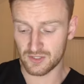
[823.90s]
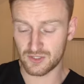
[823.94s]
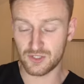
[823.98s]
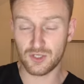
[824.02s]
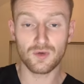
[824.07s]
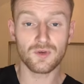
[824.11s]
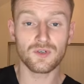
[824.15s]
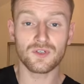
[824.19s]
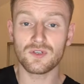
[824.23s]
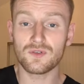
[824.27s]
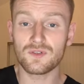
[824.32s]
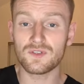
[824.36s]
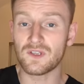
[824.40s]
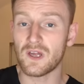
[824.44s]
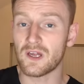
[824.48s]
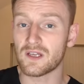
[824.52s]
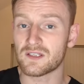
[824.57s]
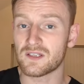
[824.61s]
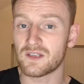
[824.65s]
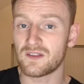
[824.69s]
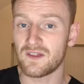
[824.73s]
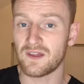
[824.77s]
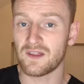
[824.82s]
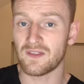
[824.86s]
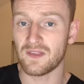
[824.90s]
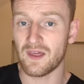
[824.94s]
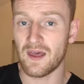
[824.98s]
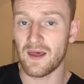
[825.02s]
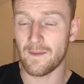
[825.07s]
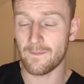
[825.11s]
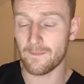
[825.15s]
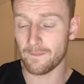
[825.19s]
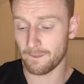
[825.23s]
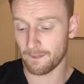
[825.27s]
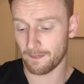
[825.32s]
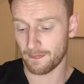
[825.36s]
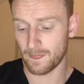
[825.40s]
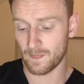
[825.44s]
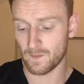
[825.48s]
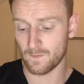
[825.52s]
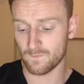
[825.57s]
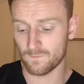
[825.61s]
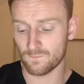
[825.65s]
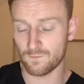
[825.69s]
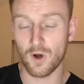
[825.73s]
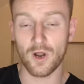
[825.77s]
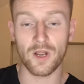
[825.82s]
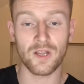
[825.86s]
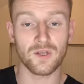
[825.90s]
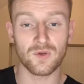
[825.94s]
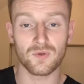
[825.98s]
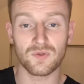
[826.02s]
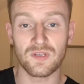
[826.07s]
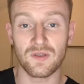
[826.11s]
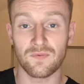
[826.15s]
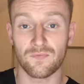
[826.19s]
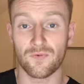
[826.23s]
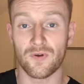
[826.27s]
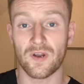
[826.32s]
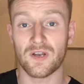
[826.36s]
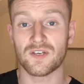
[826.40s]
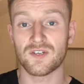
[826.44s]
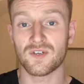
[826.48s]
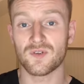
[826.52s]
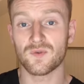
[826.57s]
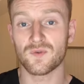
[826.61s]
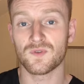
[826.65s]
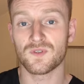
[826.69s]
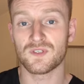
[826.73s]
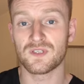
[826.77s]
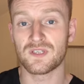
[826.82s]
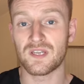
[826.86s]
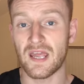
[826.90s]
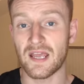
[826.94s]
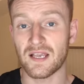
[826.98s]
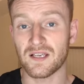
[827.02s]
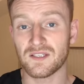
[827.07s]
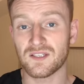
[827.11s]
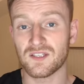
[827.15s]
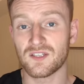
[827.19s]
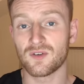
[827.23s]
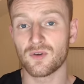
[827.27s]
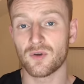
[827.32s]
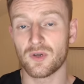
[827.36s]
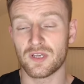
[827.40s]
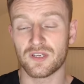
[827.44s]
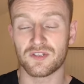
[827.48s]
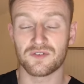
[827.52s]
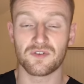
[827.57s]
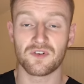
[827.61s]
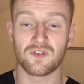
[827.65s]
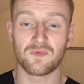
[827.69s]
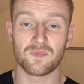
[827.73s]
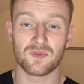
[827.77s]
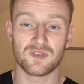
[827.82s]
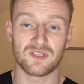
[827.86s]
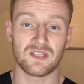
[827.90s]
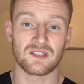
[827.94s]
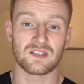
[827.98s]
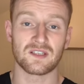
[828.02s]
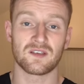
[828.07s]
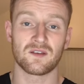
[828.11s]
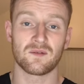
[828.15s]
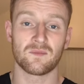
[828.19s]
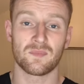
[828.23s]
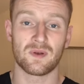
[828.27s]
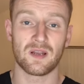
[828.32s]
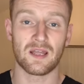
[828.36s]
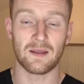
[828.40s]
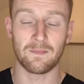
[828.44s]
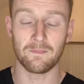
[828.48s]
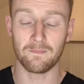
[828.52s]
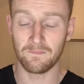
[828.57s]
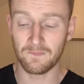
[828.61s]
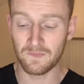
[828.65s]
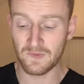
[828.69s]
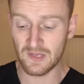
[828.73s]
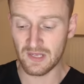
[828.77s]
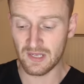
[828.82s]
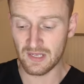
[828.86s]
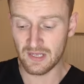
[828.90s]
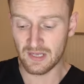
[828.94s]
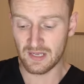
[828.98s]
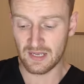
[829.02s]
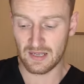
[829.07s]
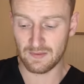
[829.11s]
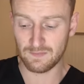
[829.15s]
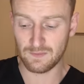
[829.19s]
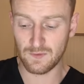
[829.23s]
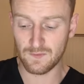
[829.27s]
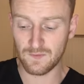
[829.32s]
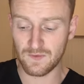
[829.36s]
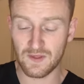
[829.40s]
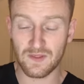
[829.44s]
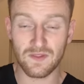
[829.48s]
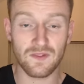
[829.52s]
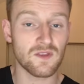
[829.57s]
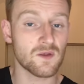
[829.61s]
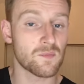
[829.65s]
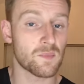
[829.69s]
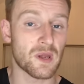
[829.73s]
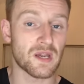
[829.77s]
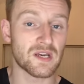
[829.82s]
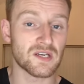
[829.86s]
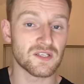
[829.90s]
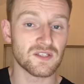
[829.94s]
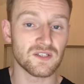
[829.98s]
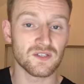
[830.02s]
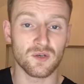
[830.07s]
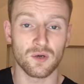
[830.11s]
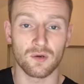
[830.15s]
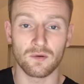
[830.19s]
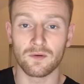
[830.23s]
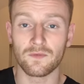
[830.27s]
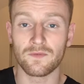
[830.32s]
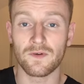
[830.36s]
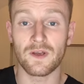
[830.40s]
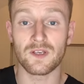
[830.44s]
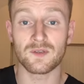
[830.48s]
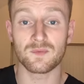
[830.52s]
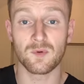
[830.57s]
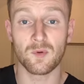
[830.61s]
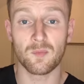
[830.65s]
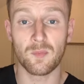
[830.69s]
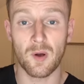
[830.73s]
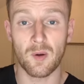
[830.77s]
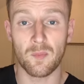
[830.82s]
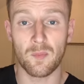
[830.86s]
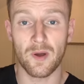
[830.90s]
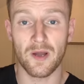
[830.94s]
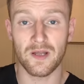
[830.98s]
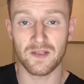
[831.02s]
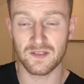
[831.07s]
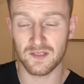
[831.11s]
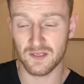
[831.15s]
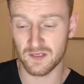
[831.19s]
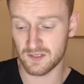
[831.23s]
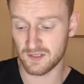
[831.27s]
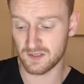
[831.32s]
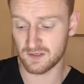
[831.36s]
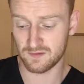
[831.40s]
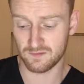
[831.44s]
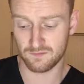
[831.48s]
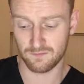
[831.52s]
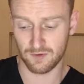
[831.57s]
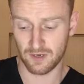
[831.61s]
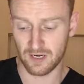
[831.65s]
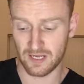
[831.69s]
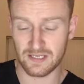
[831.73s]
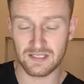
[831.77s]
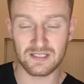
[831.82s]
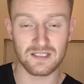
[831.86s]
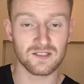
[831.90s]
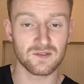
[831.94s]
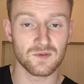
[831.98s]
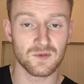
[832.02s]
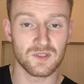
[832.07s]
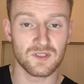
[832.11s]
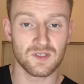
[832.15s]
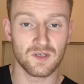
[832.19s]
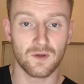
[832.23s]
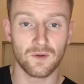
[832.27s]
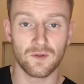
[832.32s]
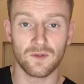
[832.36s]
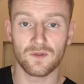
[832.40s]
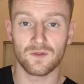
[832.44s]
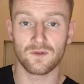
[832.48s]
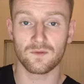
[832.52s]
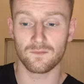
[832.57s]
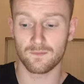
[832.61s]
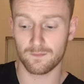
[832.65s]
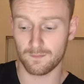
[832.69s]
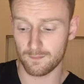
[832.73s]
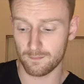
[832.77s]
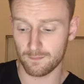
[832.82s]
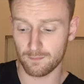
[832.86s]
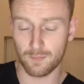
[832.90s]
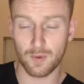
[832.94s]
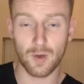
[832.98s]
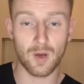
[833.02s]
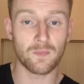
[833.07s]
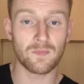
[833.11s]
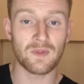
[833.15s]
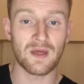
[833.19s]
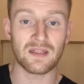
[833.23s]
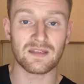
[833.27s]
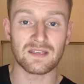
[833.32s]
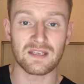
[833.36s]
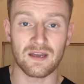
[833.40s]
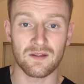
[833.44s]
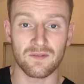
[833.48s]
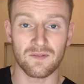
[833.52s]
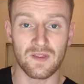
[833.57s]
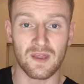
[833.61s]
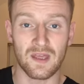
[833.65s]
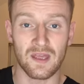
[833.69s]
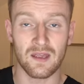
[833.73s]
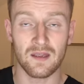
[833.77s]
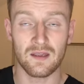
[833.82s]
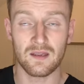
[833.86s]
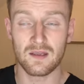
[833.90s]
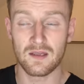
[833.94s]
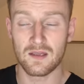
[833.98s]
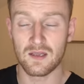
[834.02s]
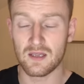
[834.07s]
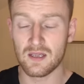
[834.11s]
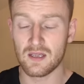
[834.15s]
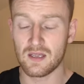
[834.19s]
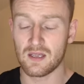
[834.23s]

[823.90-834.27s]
As soon as you start to think that, write your differentials next to your history of presenting complaint. If you think that the patient's got reversible pulpitis relating to a tooth, pop that down there.